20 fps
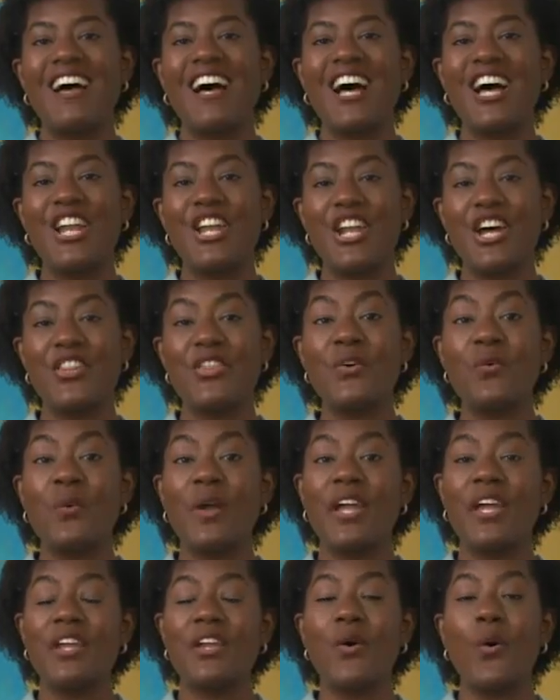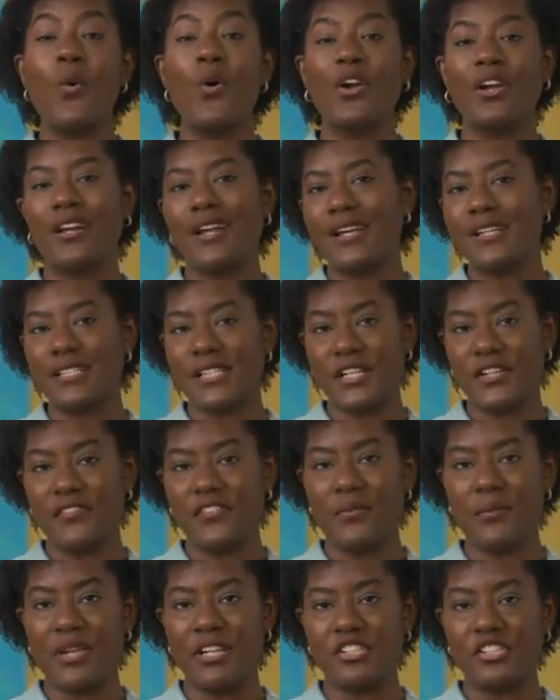Another way to organize
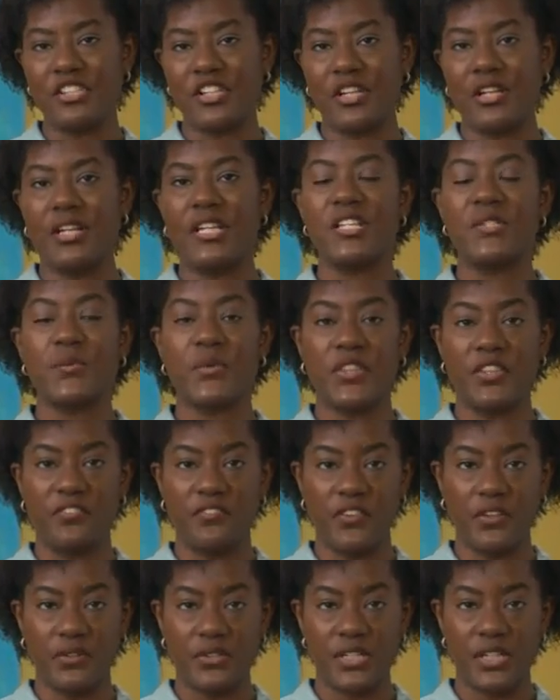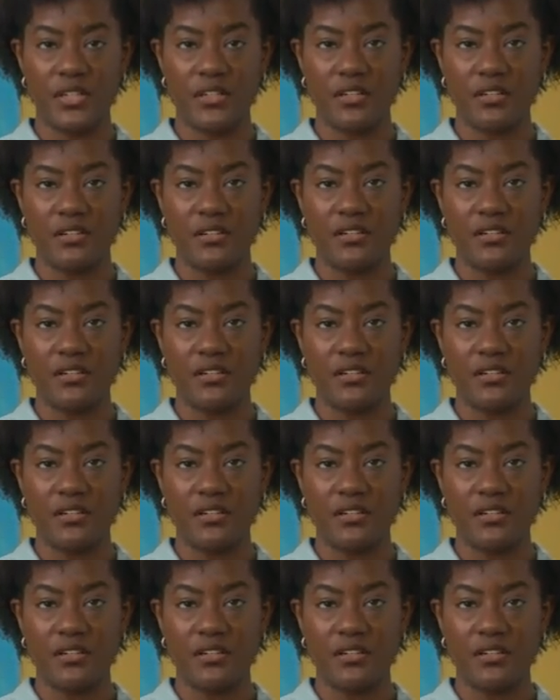information is with a filter.